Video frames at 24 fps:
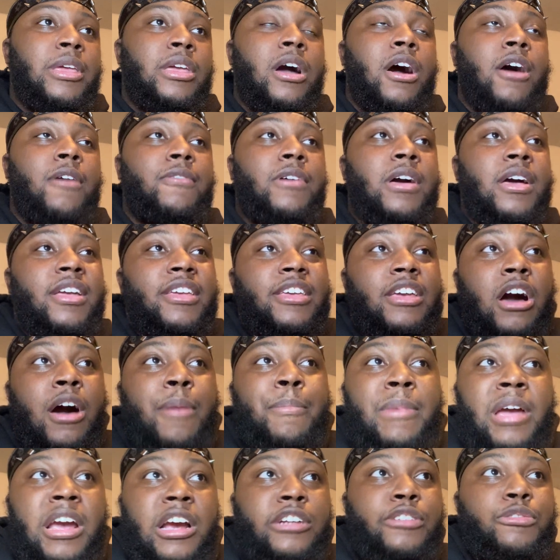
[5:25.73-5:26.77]
Y'all y'all
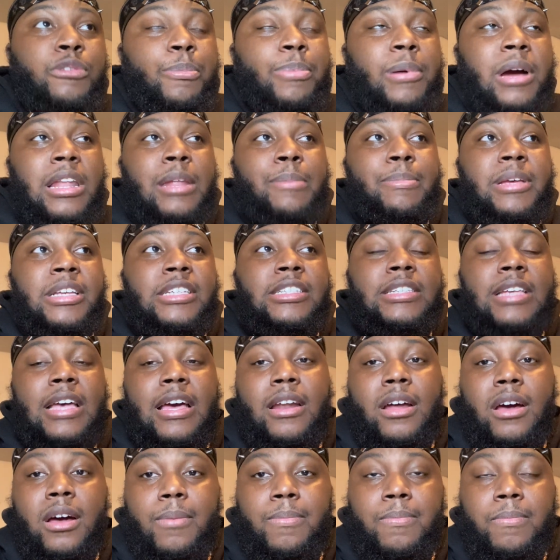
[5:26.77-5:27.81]
marriage would probably be
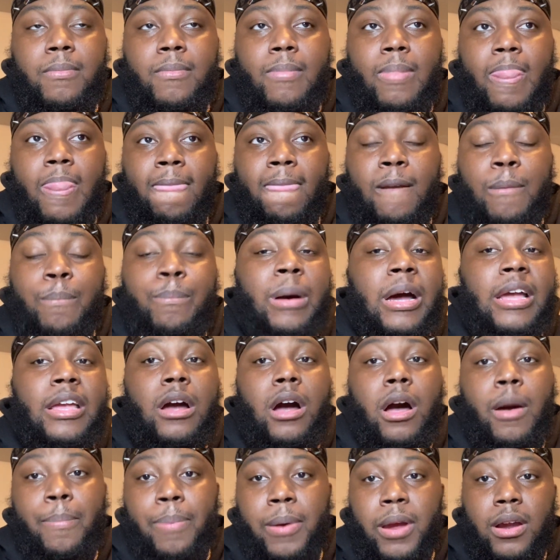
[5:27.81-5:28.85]
set up by
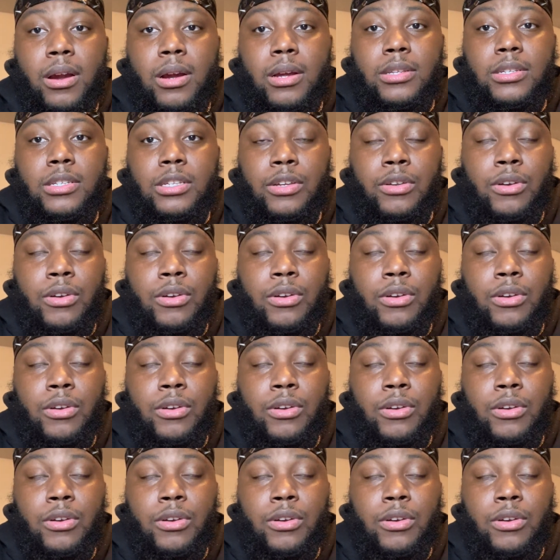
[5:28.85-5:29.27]
y'all parents.